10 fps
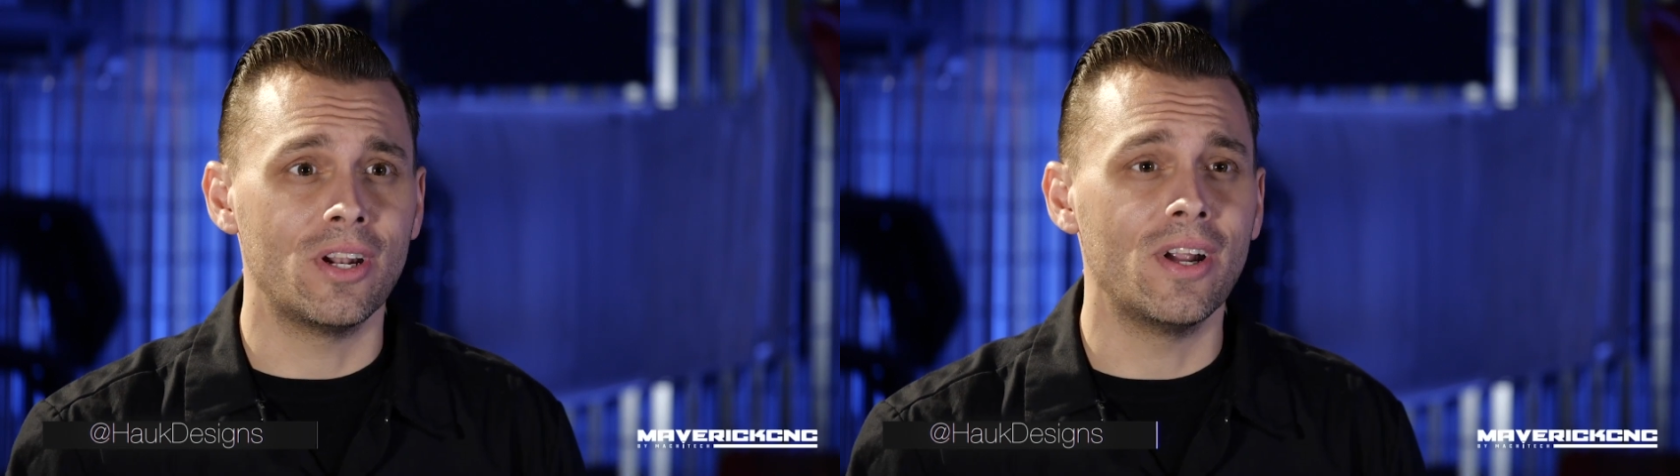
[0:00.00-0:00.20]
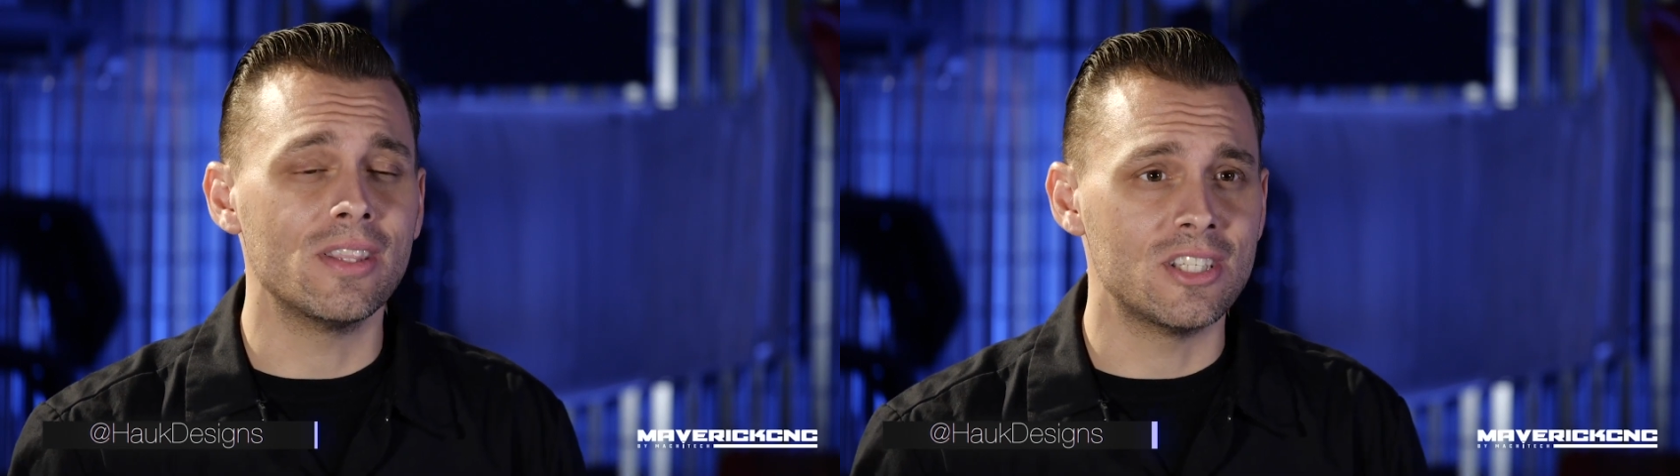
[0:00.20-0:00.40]

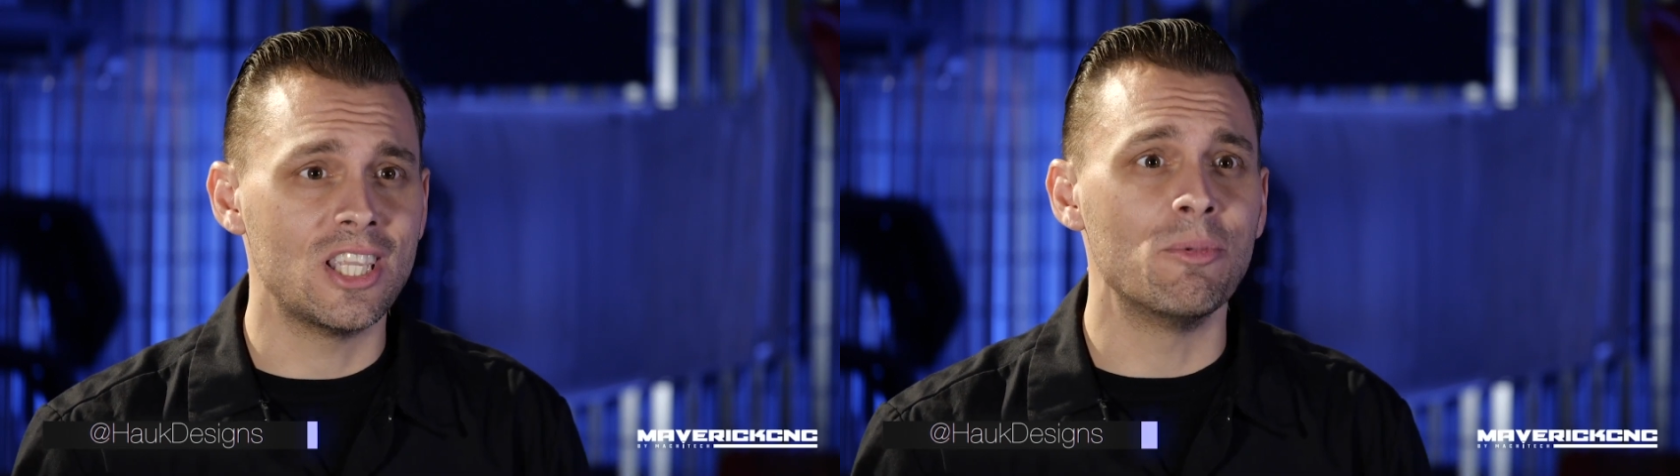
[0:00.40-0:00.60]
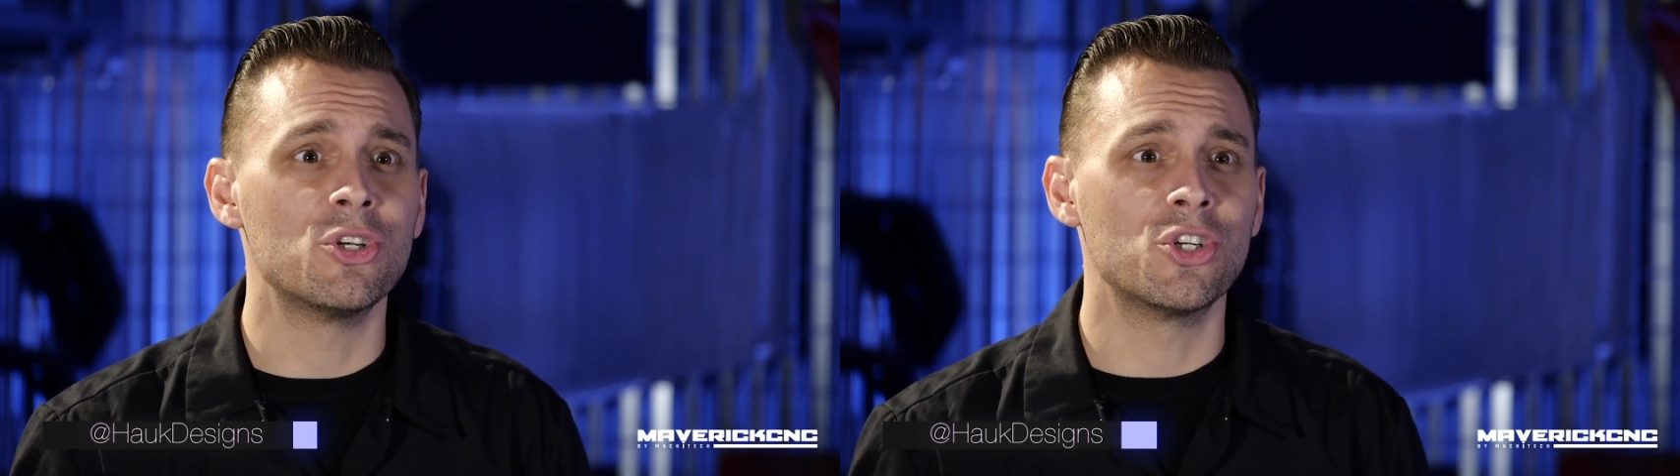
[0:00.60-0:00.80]
that are at the
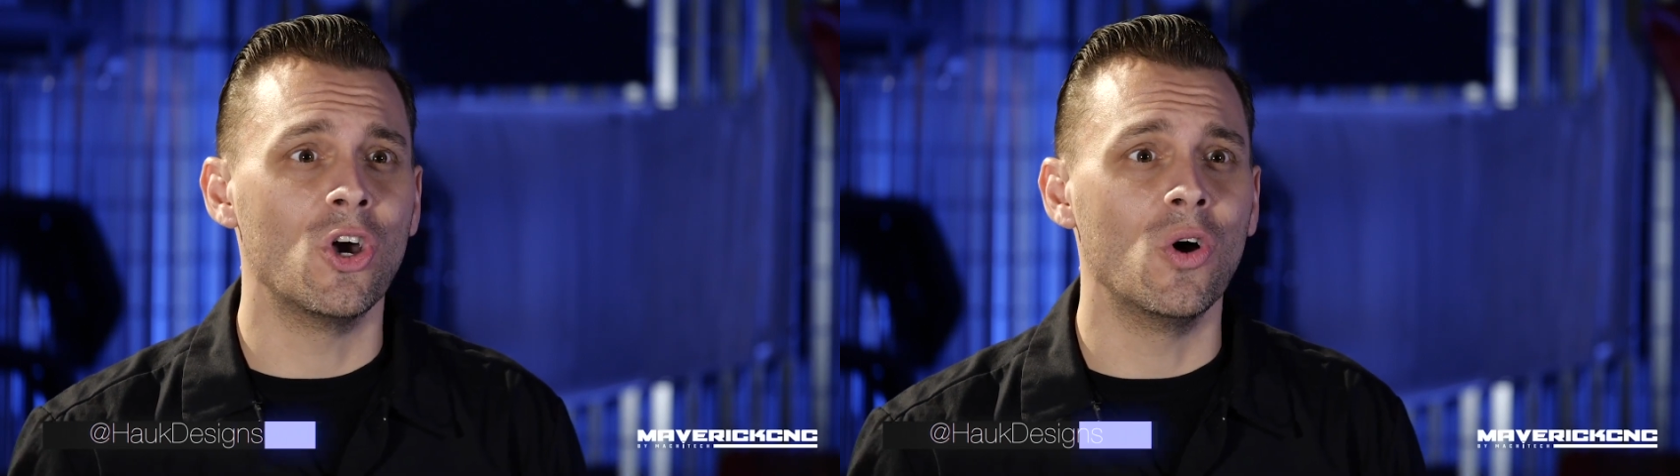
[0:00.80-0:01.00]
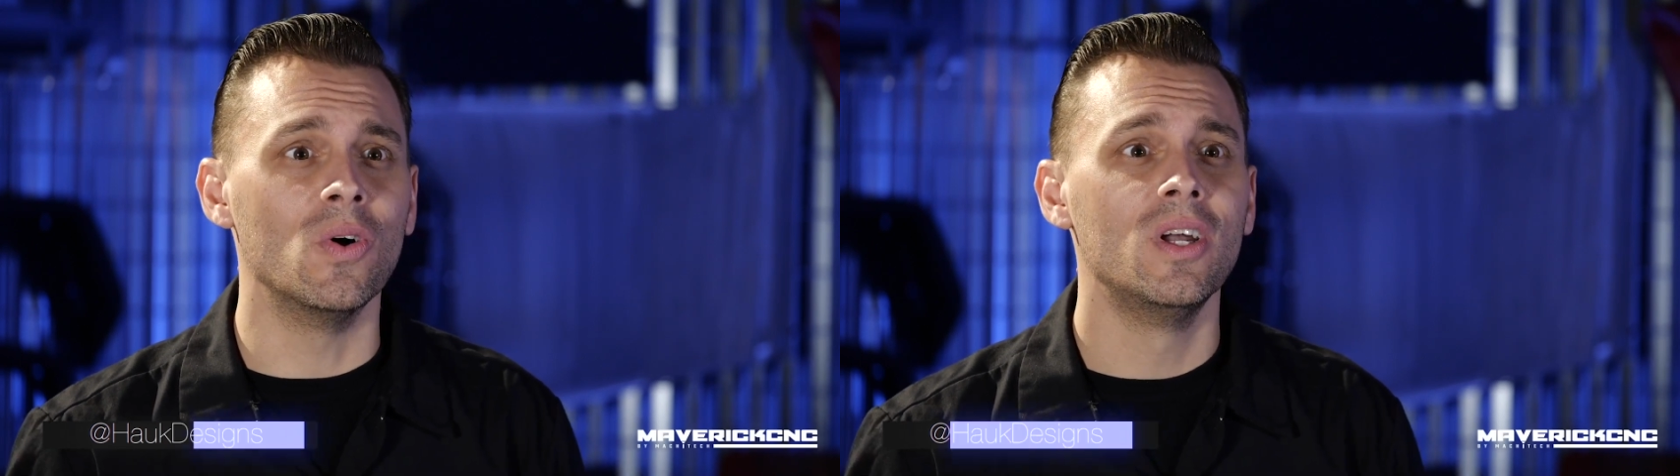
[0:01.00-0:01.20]
SEMA
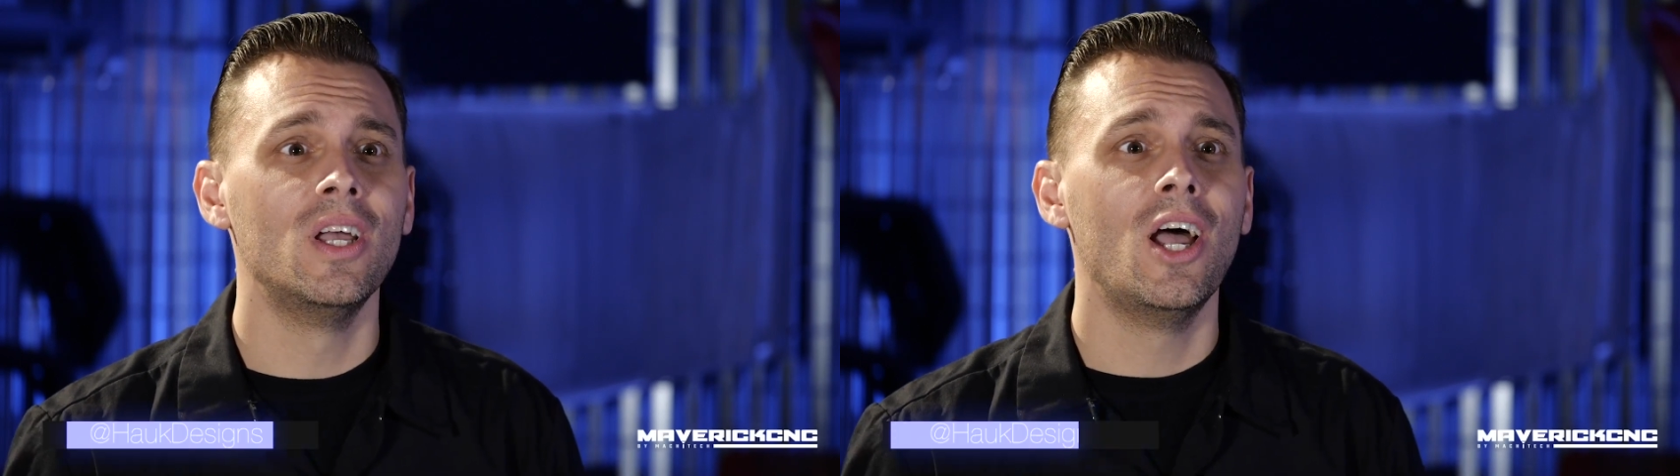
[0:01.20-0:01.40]
show